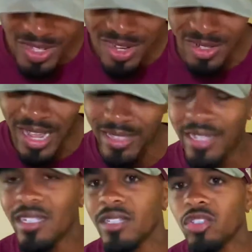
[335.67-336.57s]
that they
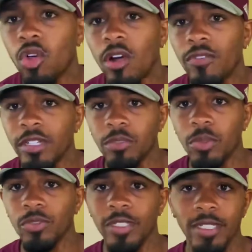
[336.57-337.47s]
done the Scarface
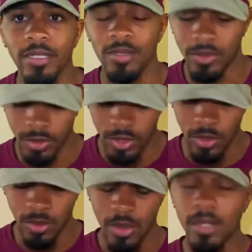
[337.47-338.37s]
movie in.
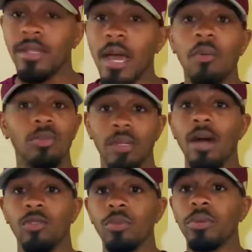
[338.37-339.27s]
So that
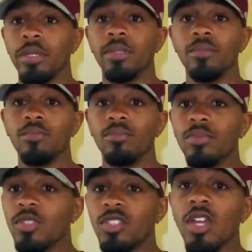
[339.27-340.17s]
was pretty
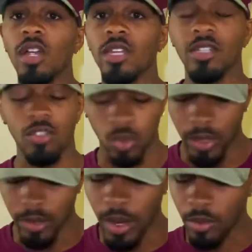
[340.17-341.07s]
stunning as
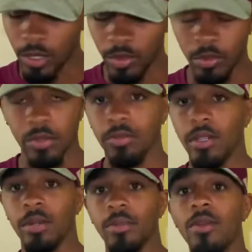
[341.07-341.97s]
well. That was pretty
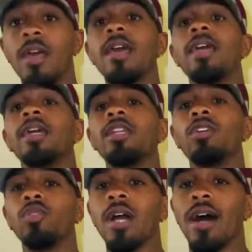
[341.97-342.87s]
phenomenal.
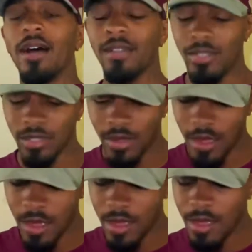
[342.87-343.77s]
Anywho, guys,
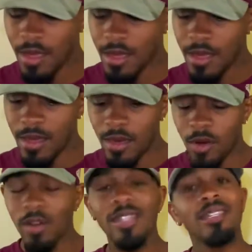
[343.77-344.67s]

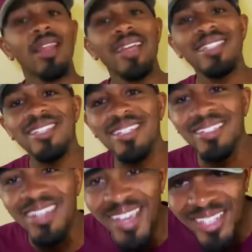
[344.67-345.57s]
on this latest
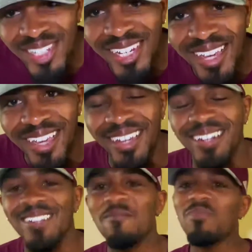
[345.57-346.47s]

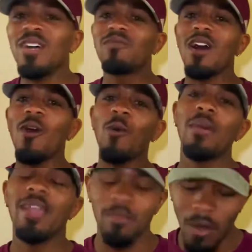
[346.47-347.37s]
edition of the
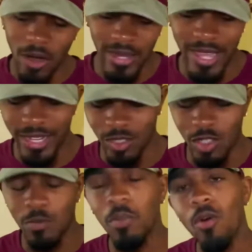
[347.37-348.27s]
Homemade Podcast of
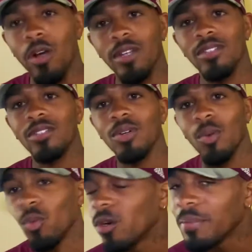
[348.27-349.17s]
Sports,
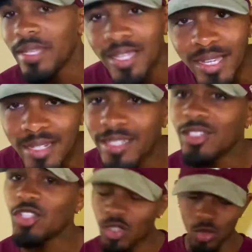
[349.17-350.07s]
we'll be getting
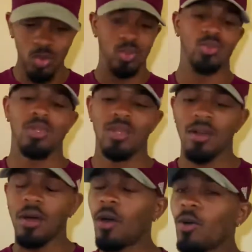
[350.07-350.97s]
into
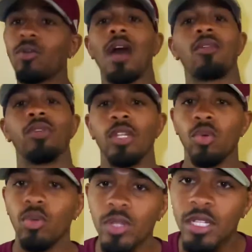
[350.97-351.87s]
a whole lot of
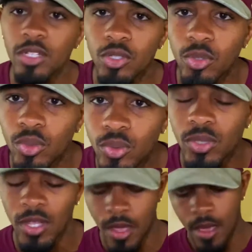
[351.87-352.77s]
recruiting news,
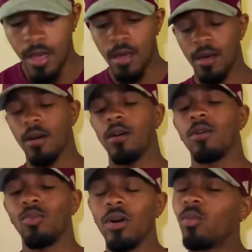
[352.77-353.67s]

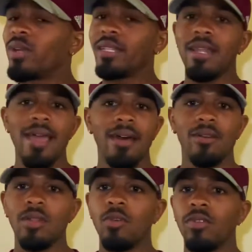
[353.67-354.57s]
what went
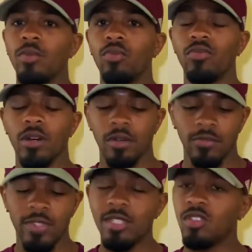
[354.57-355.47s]
down over the
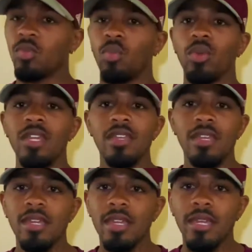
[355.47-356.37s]
visit
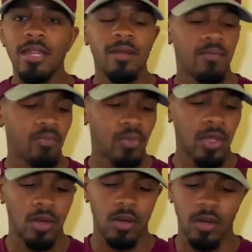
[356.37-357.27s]
weekend.
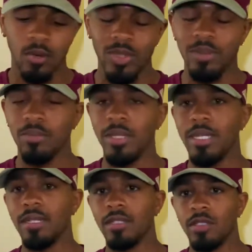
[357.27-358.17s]
We be
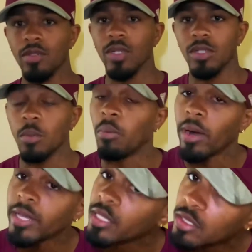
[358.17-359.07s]
getting into some
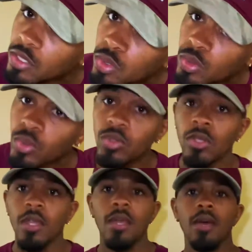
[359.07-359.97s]
breaking news,
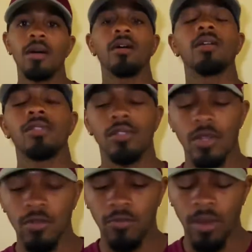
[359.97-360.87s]

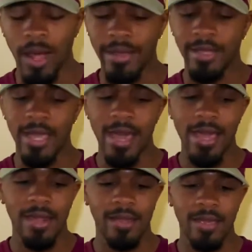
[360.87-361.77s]
stuff like
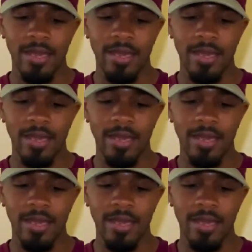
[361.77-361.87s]
that,